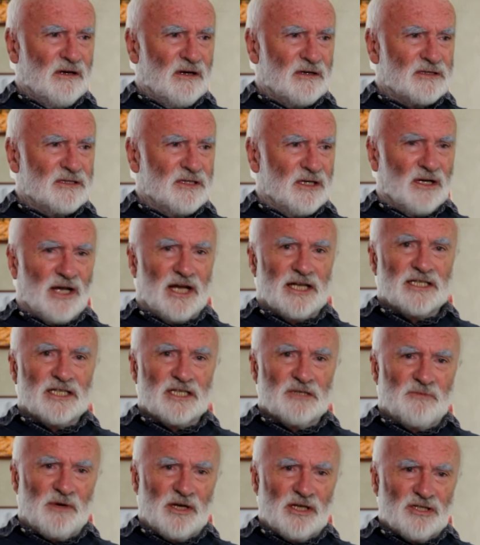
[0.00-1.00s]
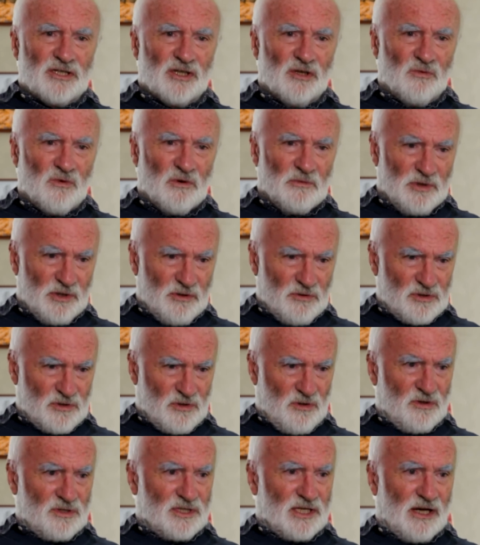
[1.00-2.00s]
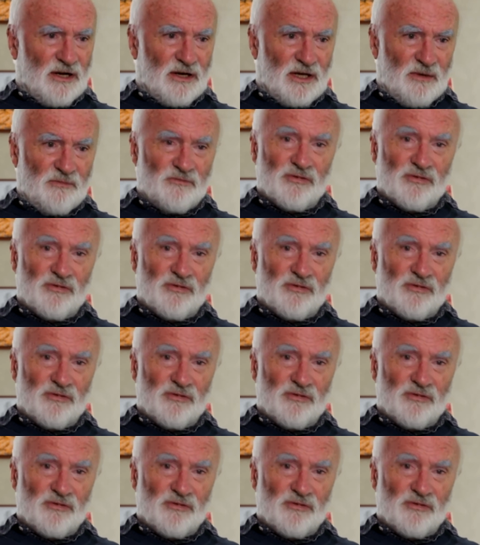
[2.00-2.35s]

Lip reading: I still get to speak to the woman who sorts out any